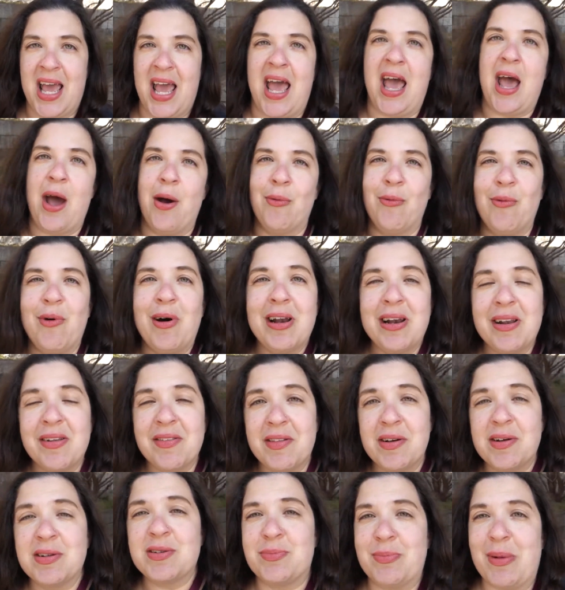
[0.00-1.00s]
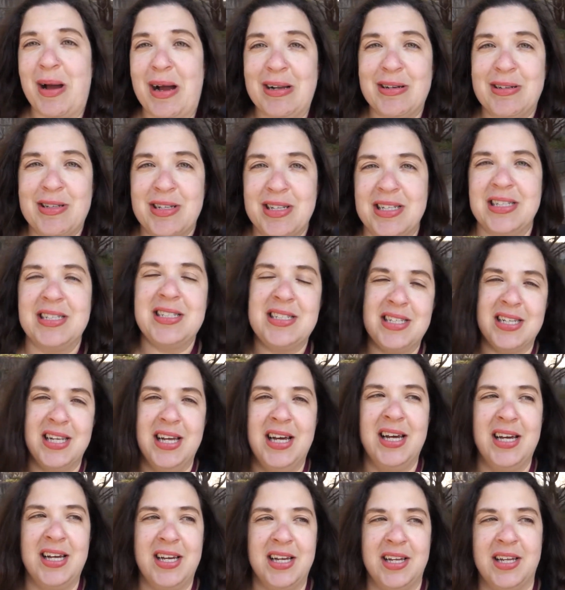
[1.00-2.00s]
And one of those mountains,
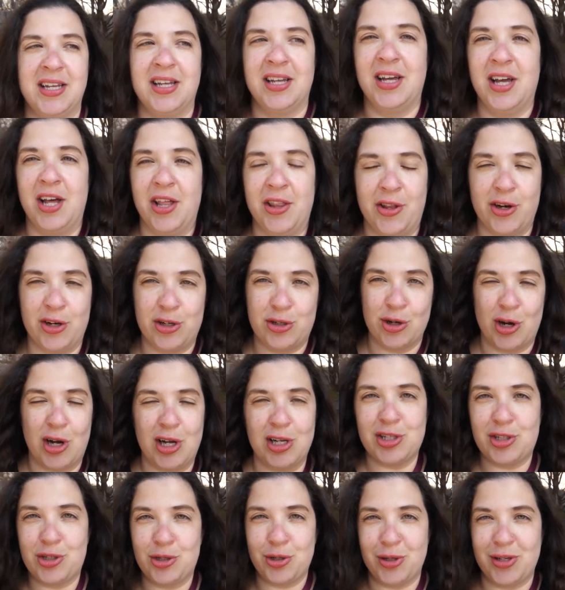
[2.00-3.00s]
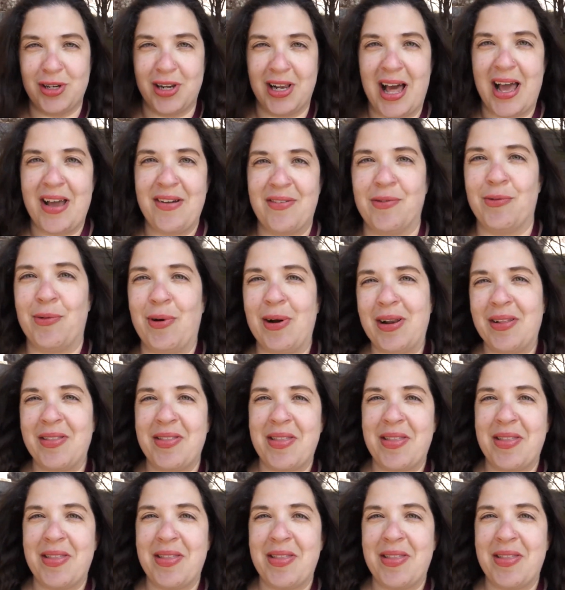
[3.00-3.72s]
they're drawn true to life, and one of